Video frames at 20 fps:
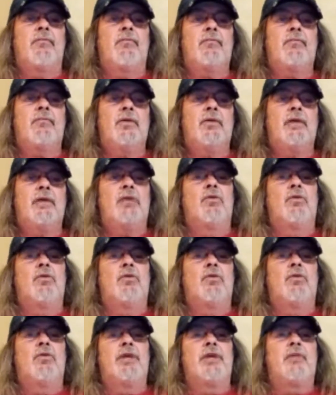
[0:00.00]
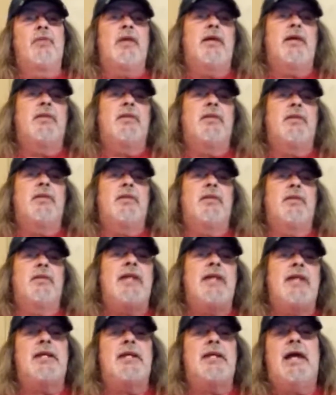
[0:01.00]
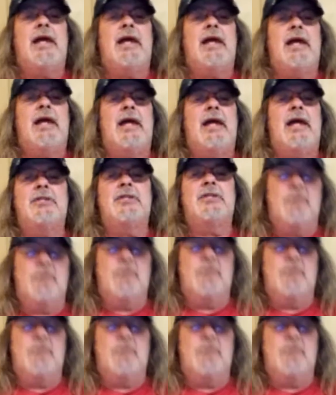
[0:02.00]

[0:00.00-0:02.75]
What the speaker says: They go over there and marry them 18, 19-year-old